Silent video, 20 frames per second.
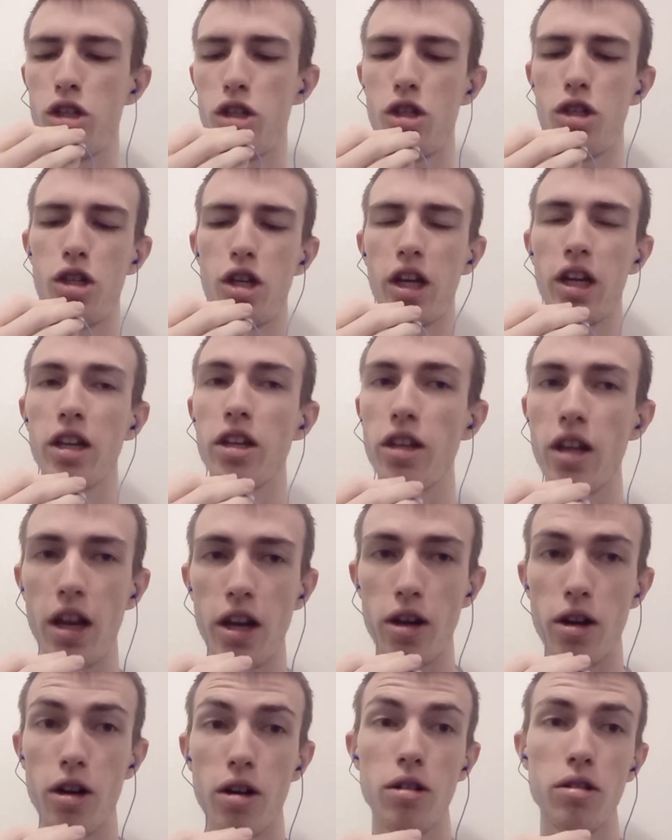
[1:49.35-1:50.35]
Chicken
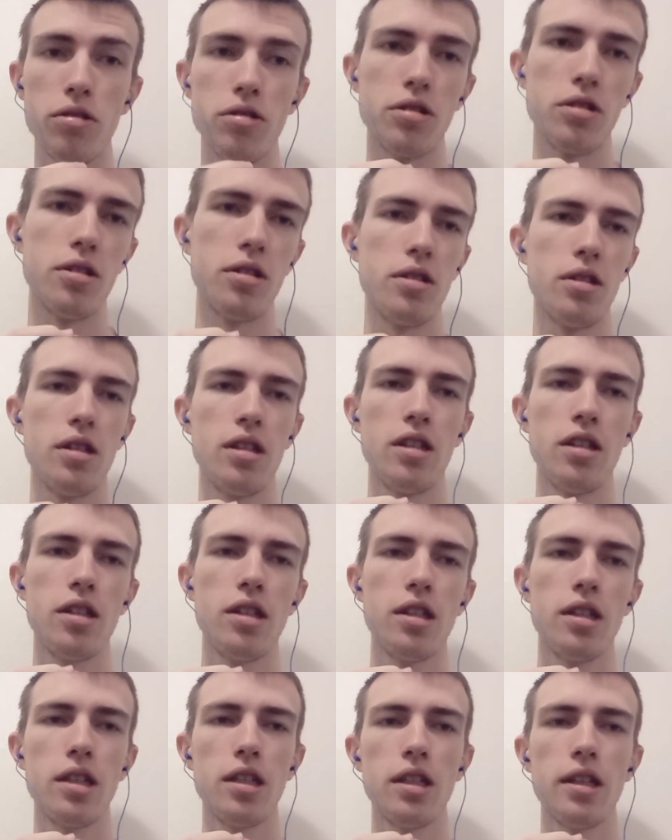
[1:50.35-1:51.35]
tenders.
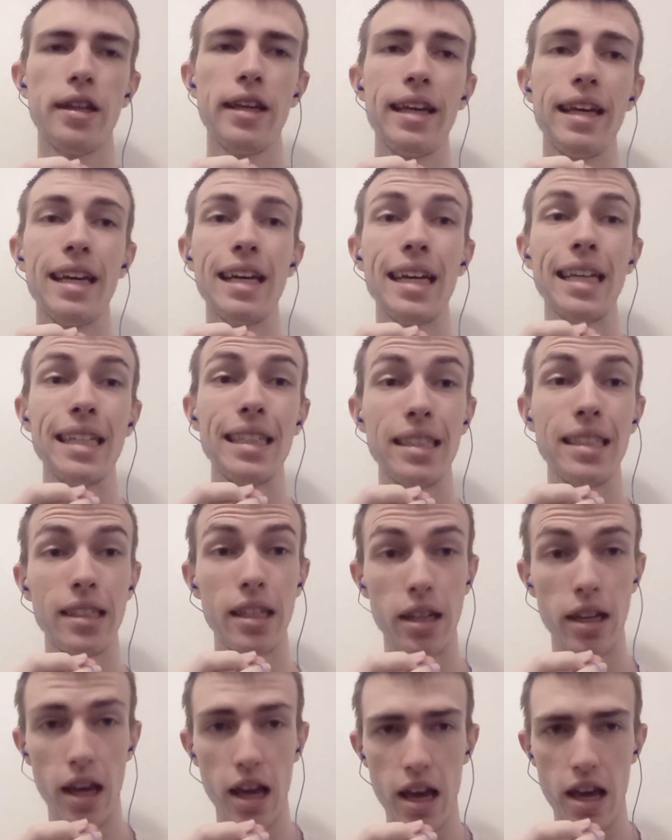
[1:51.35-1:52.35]

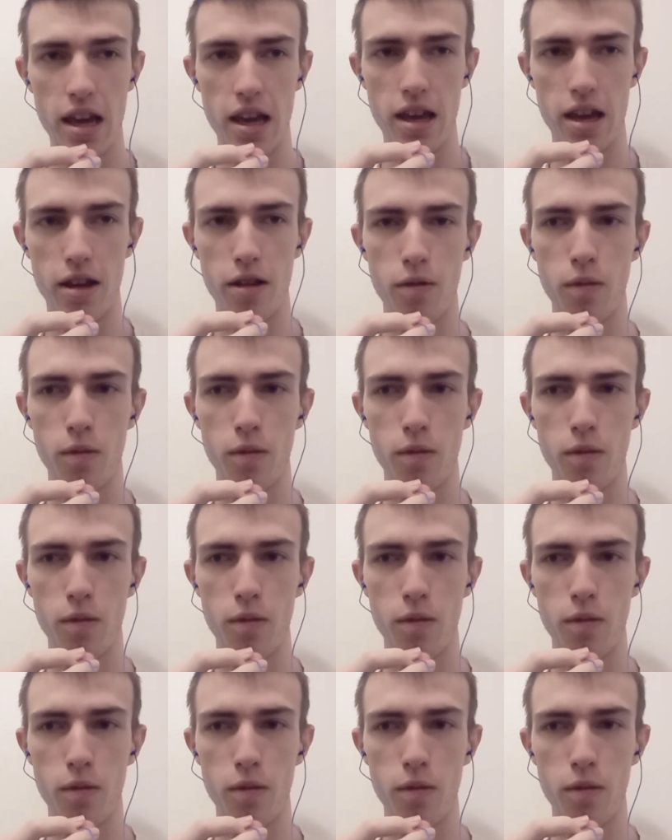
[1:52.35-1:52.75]
Today